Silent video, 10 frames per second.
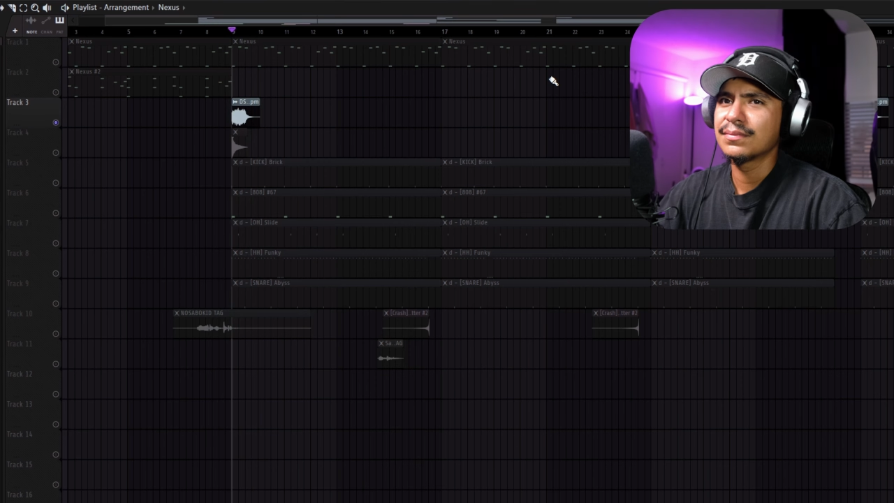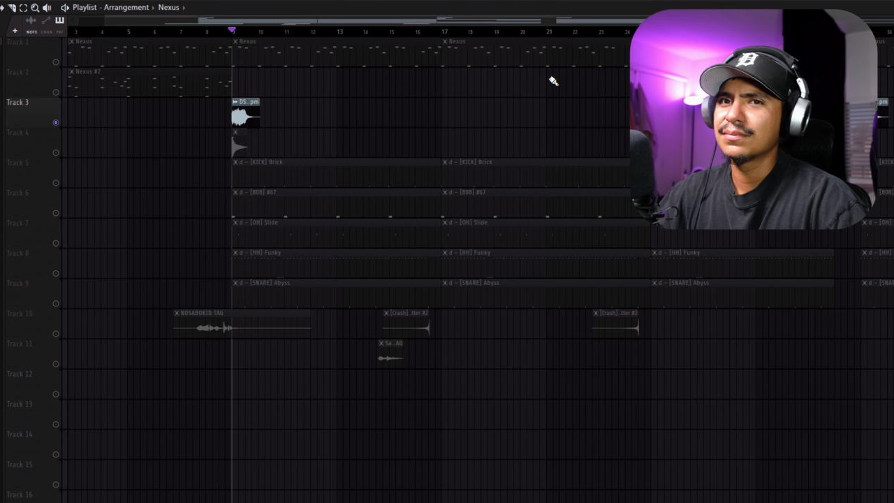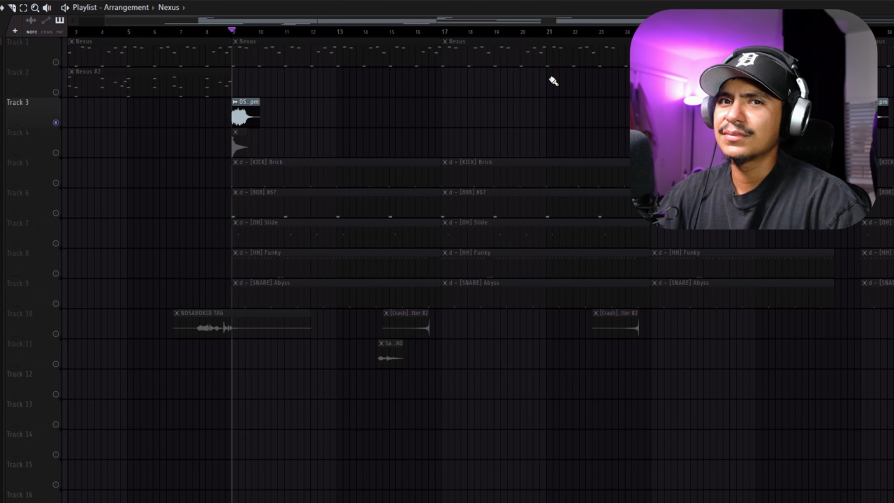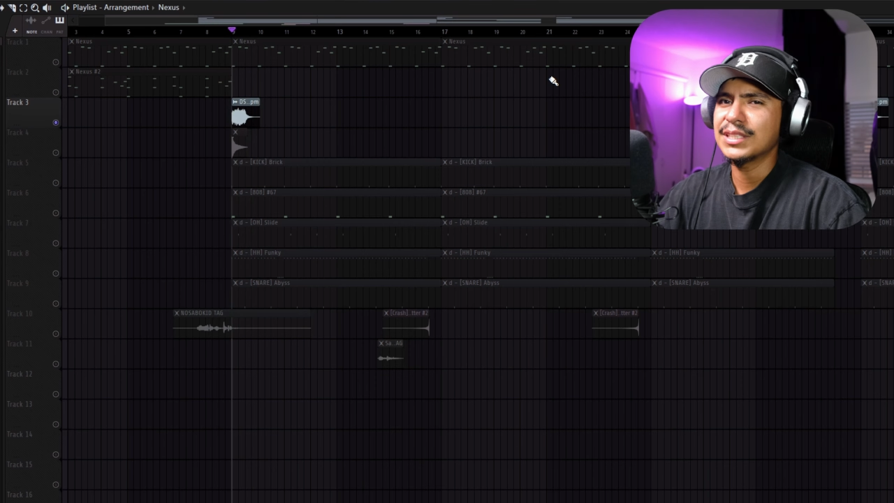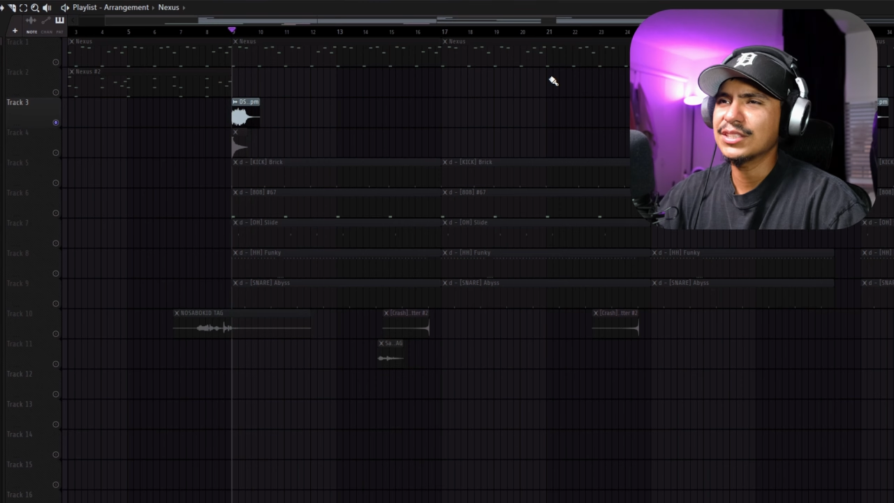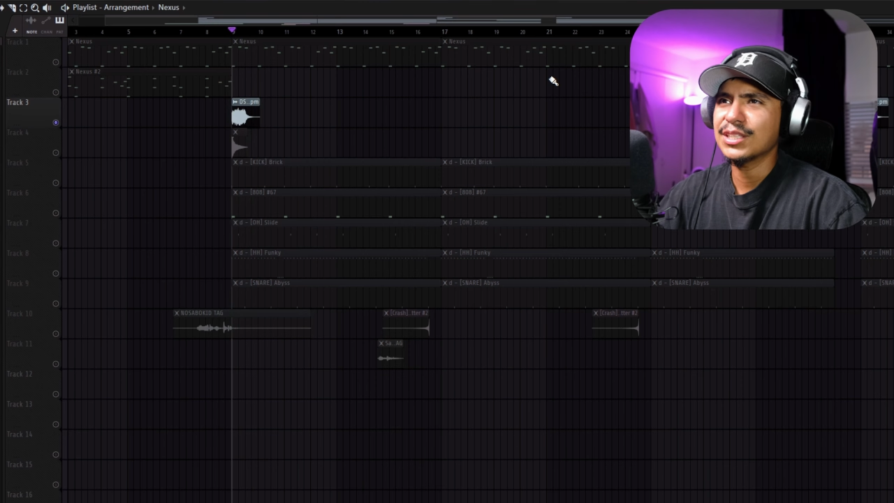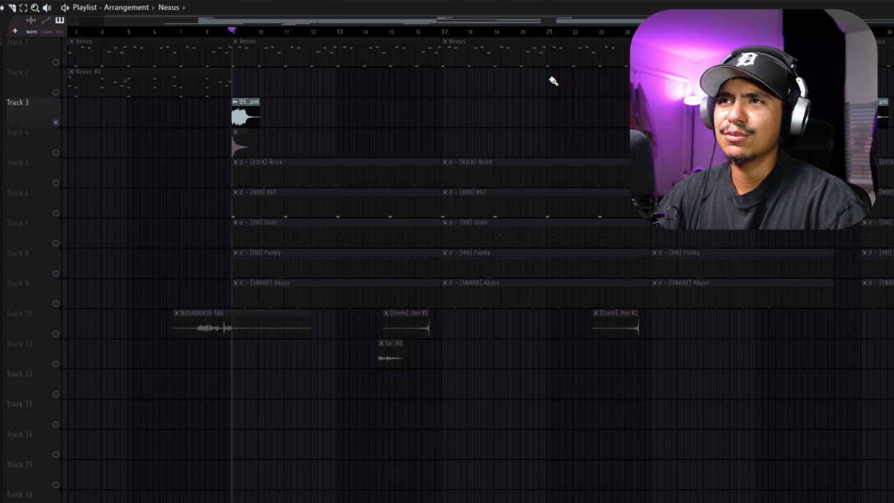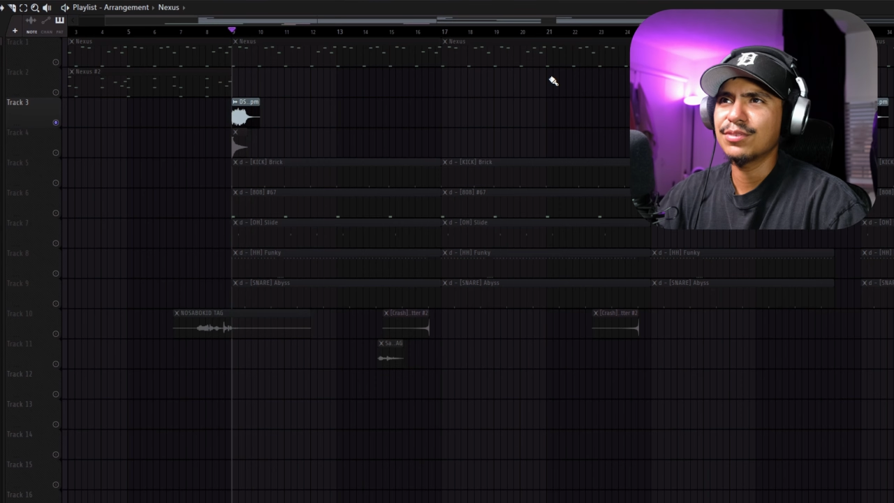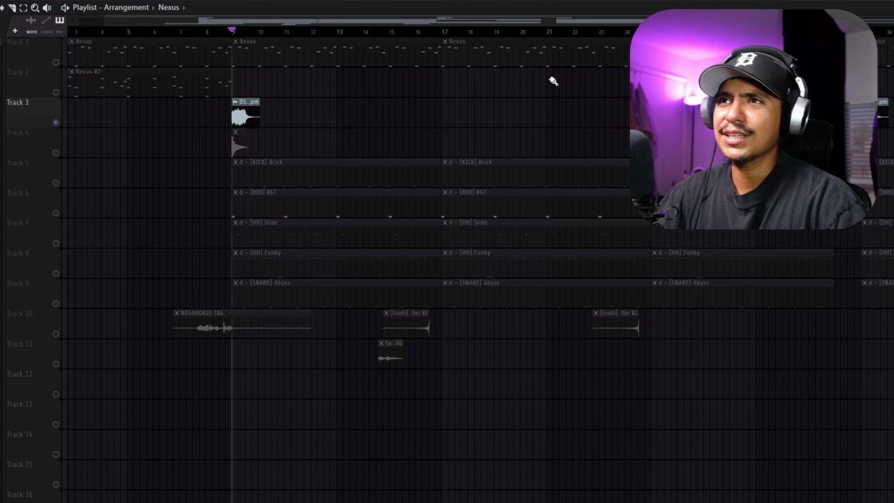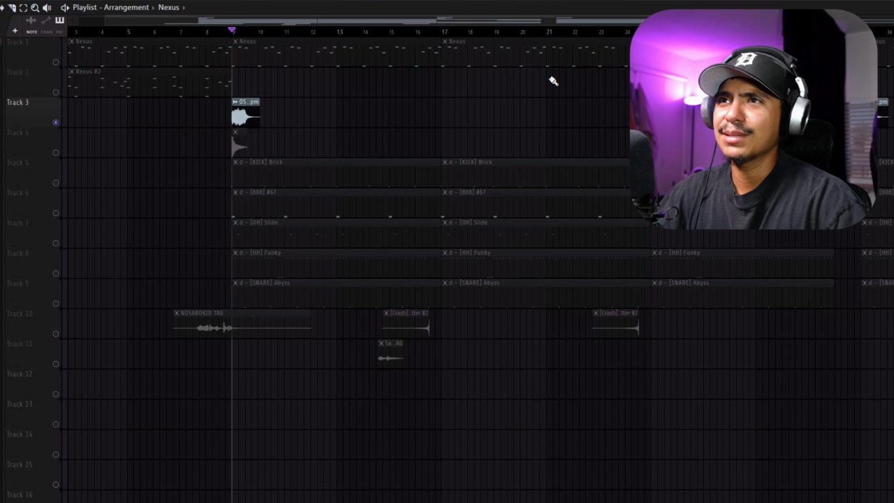Sounds like a
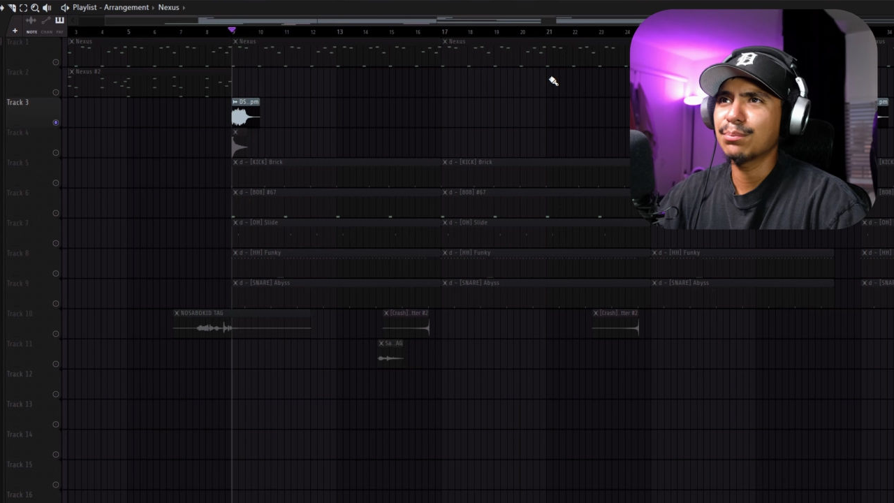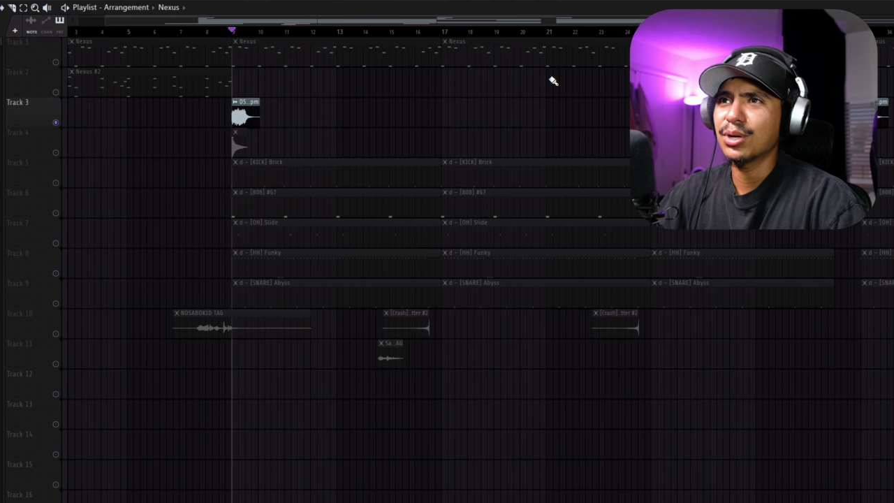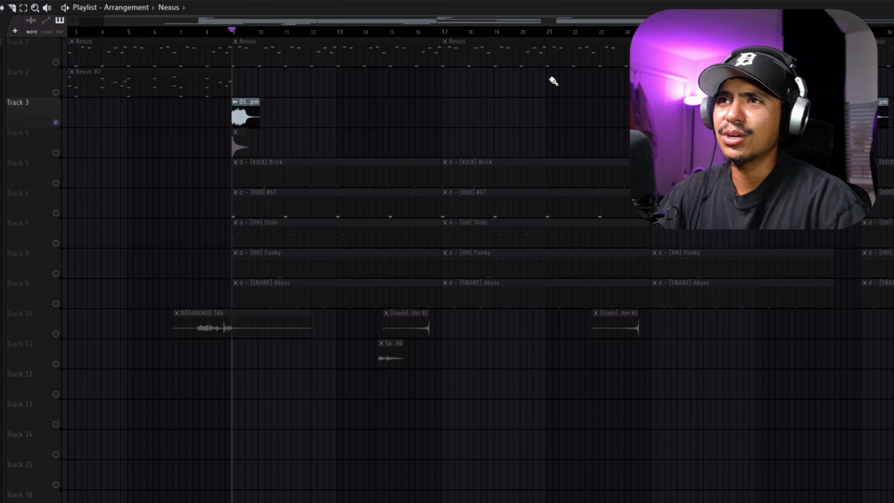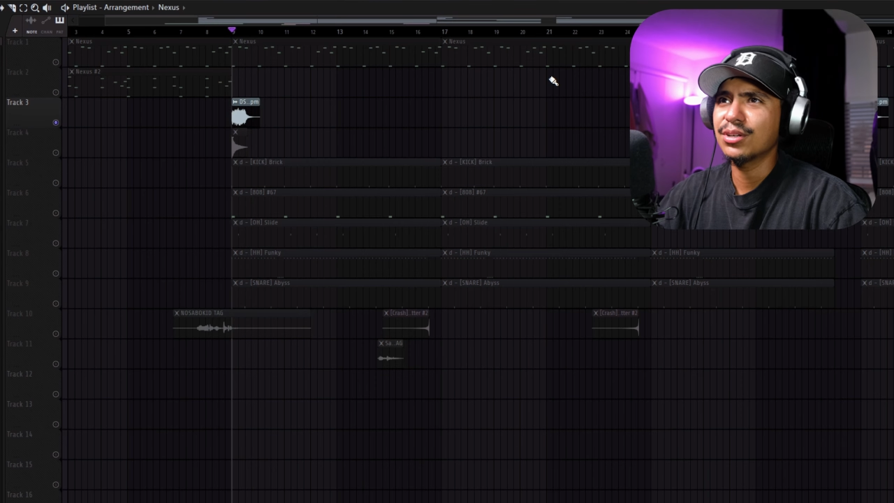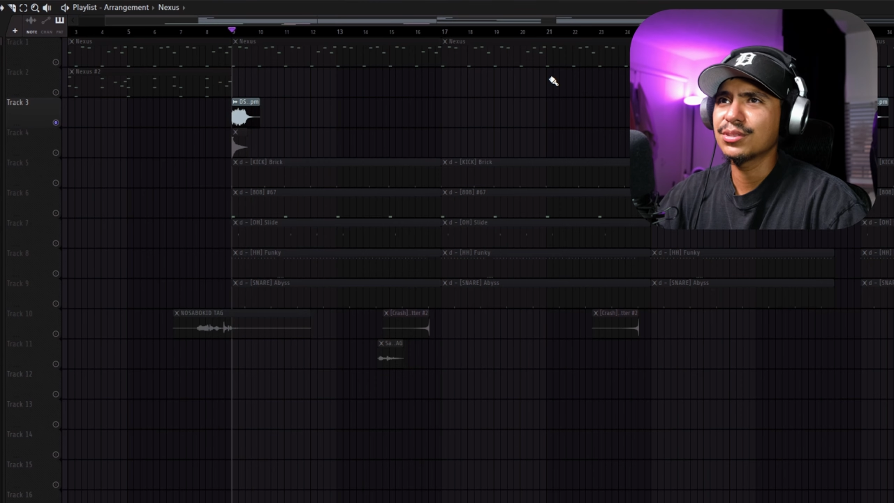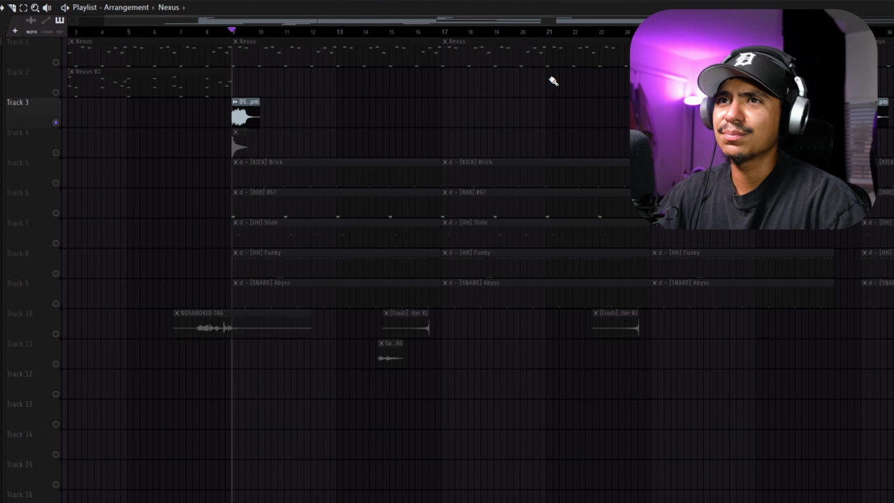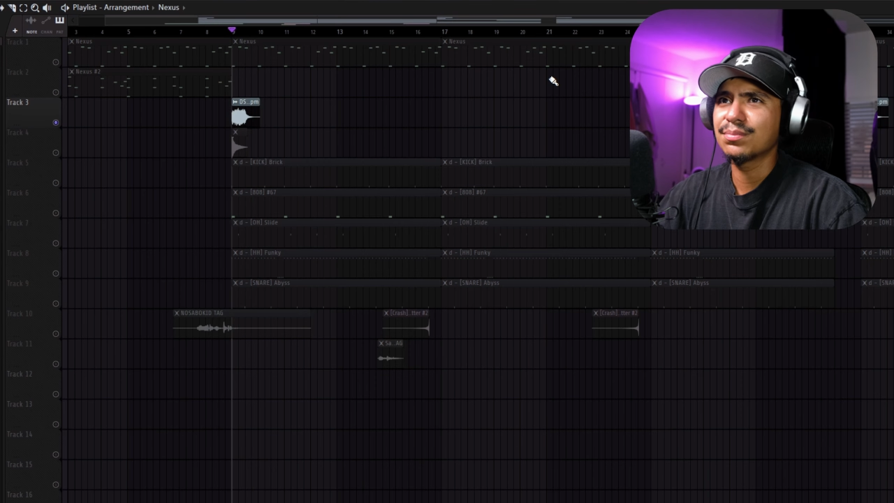fucking bird